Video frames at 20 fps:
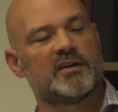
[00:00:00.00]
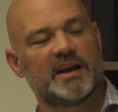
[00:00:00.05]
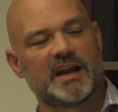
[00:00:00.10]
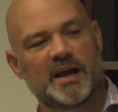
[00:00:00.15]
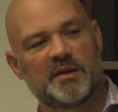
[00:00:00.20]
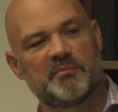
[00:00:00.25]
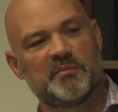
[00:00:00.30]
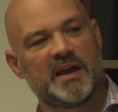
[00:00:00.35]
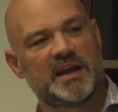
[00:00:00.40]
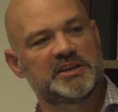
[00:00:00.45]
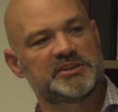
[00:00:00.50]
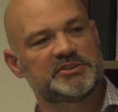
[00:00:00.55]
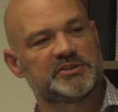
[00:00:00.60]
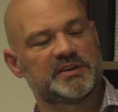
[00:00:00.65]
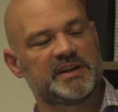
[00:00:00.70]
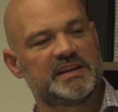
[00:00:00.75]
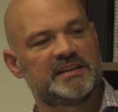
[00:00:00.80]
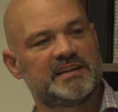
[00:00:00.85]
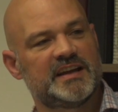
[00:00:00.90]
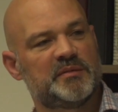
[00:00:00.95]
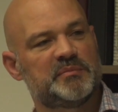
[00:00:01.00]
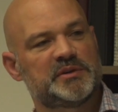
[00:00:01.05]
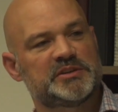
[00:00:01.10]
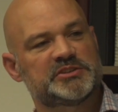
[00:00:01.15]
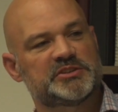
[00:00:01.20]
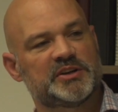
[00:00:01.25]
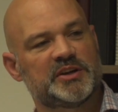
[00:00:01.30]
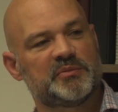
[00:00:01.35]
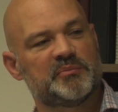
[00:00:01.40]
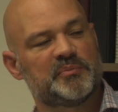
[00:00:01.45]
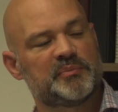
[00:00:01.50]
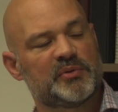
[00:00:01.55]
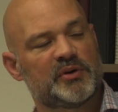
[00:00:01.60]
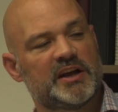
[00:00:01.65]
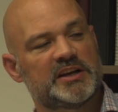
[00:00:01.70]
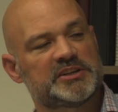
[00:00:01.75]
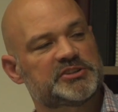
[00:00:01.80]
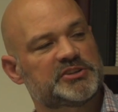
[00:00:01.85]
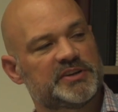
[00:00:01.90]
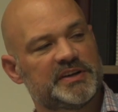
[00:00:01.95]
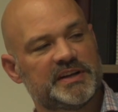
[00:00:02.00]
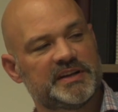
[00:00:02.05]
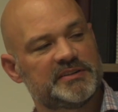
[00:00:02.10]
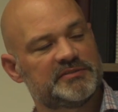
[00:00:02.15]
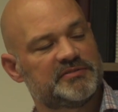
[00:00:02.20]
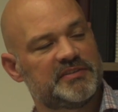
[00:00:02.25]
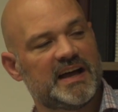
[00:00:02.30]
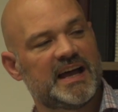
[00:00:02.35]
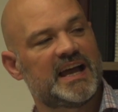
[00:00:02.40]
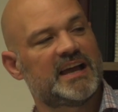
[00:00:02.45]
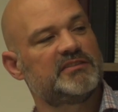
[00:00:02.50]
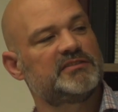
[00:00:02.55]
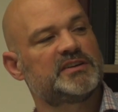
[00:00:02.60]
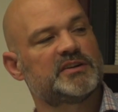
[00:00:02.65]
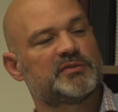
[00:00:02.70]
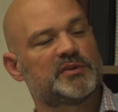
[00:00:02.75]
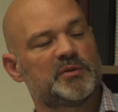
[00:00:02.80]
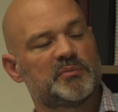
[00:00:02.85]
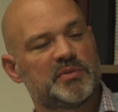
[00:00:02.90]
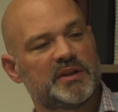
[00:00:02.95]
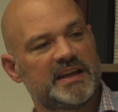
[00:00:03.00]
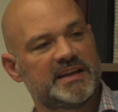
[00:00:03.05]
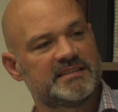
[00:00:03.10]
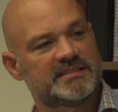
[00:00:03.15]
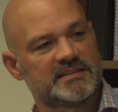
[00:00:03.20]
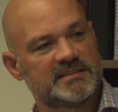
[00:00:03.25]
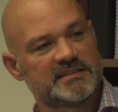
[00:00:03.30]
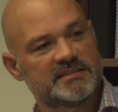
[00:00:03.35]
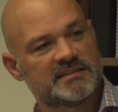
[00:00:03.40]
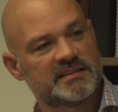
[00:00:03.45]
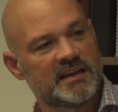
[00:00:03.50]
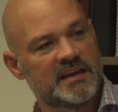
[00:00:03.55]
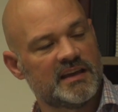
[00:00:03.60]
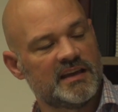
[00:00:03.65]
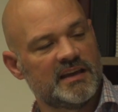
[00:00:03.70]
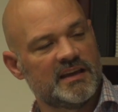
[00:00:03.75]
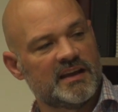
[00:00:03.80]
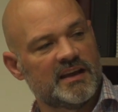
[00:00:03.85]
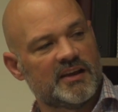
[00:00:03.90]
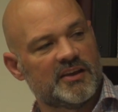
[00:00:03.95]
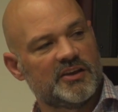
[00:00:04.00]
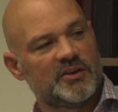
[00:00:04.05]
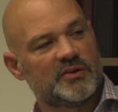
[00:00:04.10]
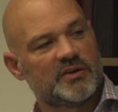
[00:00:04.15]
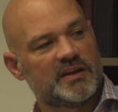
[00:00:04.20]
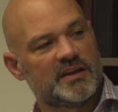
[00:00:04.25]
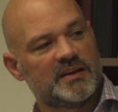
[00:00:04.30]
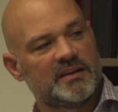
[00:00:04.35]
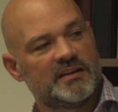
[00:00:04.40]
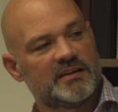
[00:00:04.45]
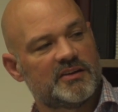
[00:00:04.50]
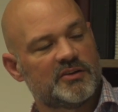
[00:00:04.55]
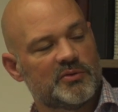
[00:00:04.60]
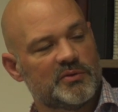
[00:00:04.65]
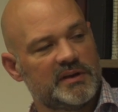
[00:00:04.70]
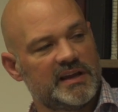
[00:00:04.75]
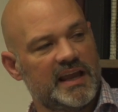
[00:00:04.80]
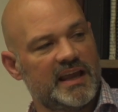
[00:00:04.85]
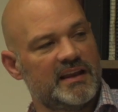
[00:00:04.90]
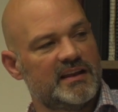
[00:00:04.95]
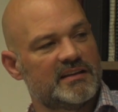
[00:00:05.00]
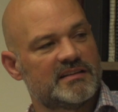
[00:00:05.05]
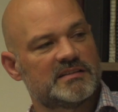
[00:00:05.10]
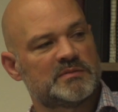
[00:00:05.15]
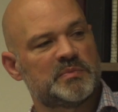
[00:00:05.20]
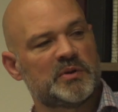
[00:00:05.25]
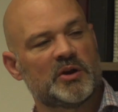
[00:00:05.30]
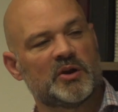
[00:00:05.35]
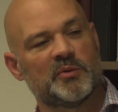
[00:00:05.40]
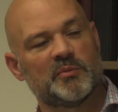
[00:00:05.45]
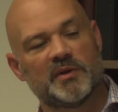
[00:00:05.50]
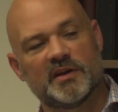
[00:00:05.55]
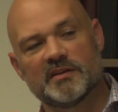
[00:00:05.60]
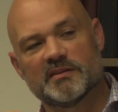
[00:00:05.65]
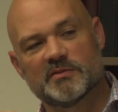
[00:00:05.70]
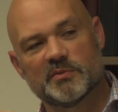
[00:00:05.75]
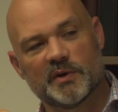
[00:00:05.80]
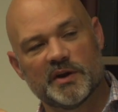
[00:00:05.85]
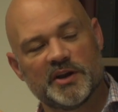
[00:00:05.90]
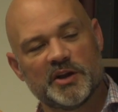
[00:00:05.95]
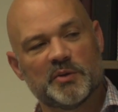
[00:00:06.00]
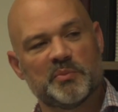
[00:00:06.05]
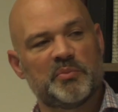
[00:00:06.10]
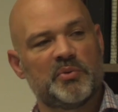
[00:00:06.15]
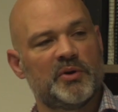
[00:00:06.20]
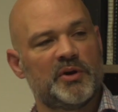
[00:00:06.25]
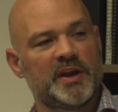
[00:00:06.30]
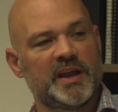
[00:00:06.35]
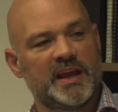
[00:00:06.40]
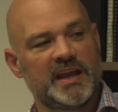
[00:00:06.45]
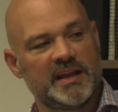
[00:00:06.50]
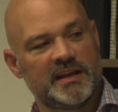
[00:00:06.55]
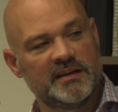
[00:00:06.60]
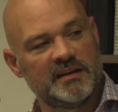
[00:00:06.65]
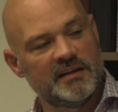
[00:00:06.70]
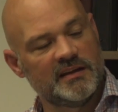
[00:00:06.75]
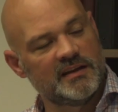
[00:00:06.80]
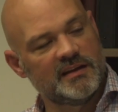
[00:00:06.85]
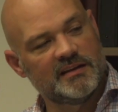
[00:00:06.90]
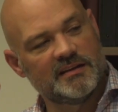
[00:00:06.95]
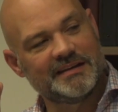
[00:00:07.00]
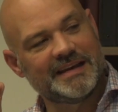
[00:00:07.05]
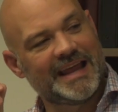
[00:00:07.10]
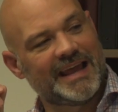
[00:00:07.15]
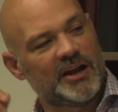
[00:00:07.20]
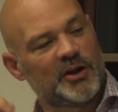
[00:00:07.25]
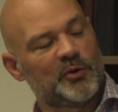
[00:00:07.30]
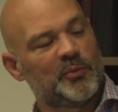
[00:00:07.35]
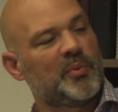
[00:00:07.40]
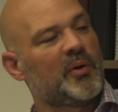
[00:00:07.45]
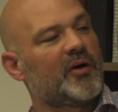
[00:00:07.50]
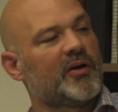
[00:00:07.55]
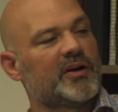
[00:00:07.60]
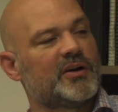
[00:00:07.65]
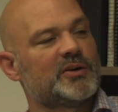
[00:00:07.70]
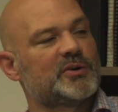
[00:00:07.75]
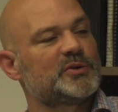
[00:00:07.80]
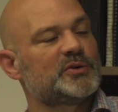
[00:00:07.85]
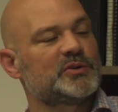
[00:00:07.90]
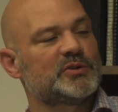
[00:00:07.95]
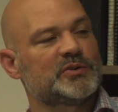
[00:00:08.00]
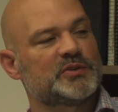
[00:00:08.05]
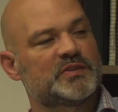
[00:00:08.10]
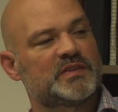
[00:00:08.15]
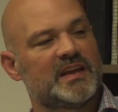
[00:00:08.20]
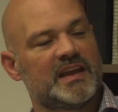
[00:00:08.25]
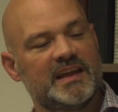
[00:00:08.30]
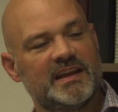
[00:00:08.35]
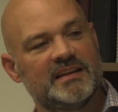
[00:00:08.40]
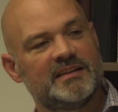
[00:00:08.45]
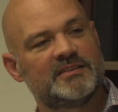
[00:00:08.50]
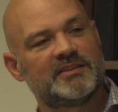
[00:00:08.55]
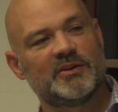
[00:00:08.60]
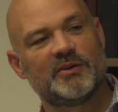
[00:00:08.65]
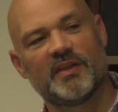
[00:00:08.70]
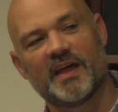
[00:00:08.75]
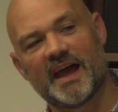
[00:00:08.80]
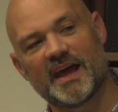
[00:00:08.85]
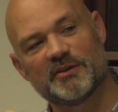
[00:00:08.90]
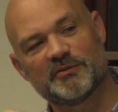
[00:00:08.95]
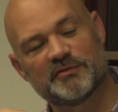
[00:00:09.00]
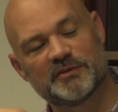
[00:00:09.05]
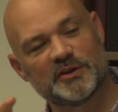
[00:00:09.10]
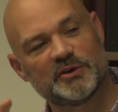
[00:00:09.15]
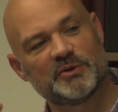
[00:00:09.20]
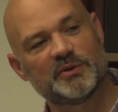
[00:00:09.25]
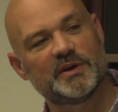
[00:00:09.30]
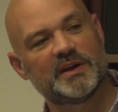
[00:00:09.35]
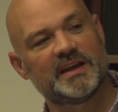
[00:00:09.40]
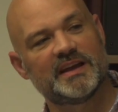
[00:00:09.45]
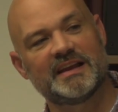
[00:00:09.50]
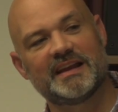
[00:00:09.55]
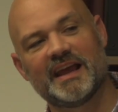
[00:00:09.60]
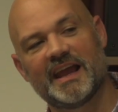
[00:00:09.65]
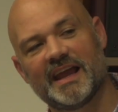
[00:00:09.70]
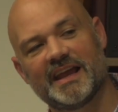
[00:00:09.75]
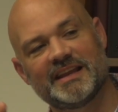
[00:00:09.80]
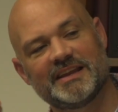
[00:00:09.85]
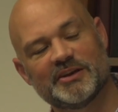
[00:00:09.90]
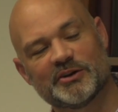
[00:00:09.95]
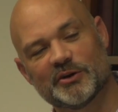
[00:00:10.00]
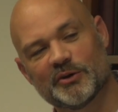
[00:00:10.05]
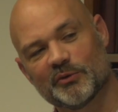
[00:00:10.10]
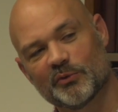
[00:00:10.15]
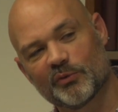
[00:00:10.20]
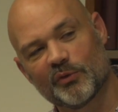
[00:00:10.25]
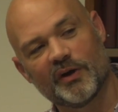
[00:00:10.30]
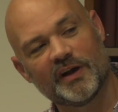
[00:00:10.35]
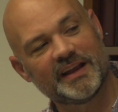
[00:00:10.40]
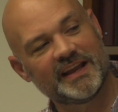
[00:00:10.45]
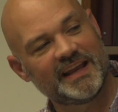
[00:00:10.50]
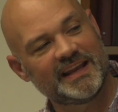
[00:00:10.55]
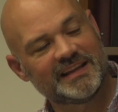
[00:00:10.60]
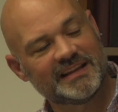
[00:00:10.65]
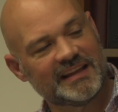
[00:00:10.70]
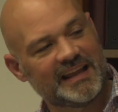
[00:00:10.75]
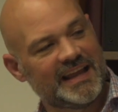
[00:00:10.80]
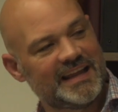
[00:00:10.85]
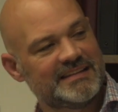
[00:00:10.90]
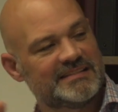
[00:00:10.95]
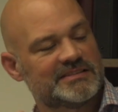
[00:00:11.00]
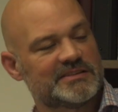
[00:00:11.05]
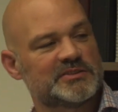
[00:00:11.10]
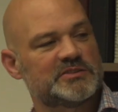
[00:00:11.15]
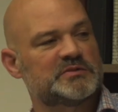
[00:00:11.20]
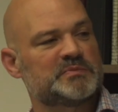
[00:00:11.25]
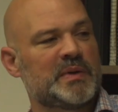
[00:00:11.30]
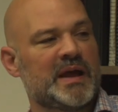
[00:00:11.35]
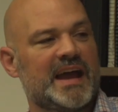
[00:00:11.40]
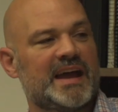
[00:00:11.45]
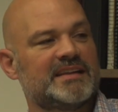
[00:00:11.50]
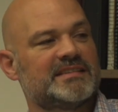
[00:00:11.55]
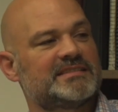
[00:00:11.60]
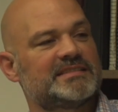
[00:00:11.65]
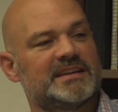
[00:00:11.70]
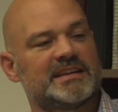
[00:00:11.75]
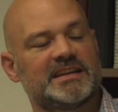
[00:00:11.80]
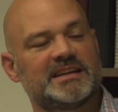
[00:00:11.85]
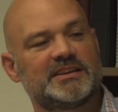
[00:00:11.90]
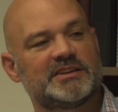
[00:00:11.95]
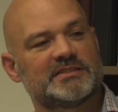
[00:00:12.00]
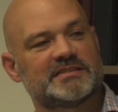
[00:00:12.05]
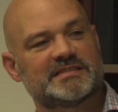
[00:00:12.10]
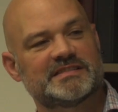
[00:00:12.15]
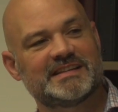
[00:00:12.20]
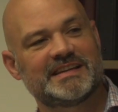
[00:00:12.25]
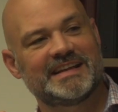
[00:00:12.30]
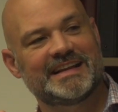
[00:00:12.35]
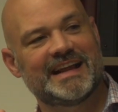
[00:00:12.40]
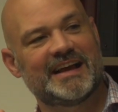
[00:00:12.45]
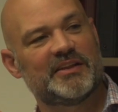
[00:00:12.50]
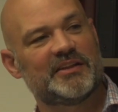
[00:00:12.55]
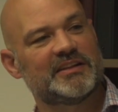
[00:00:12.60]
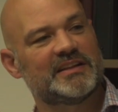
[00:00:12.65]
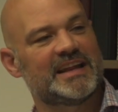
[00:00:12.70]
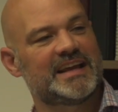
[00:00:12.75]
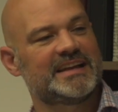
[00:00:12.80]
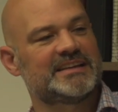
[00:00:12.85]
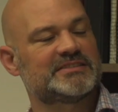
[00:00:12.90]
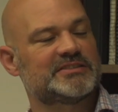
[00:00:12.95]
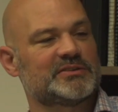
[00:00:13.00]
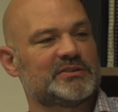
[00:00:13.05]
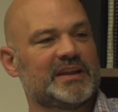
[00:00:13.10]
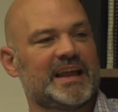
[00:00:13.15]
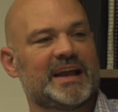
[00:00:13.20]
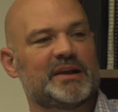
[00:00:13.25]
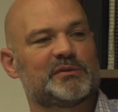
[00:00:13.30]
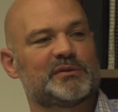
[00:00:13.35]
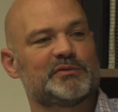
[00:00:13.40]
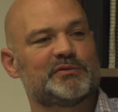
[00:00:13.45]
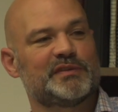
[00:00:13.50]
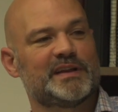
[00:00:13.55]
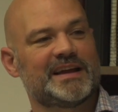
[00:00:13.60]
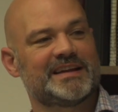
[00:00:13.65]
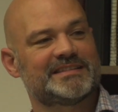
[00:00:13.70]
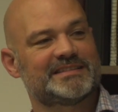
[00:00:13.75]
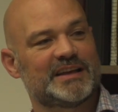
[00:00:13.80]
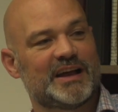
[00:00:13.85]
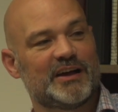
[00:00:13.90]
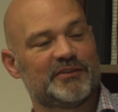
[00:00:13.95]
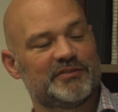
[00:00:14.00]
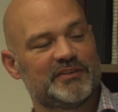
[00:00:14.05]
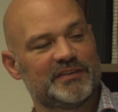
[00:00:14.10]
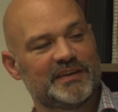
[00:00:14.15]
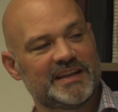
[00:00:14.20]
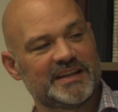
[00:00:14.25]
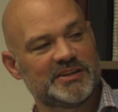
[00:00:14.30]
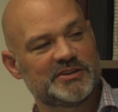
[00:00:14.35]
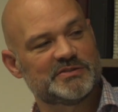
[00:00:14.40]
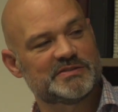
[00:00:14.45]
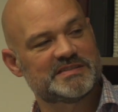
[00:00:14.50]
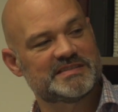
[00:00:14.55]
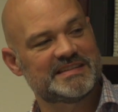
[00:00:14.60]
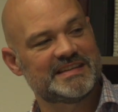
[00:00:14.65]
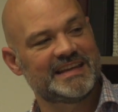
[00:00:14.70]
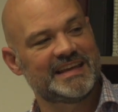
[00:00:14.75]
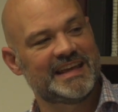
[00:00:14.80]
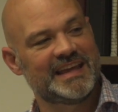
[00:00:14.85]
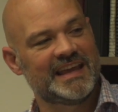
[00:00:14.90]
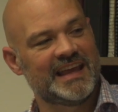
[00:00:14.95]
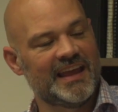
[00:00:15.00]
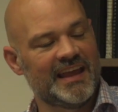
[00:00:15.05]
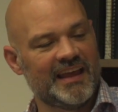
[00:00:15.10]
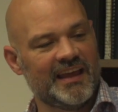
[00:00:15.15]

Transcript: and I'm measuring temperature and pressure in 5 different places, you can create experiments where you're putting nanoparticles into that fluid and you're running lasers past it and you're seeing how the laser light reflects off of it, and you see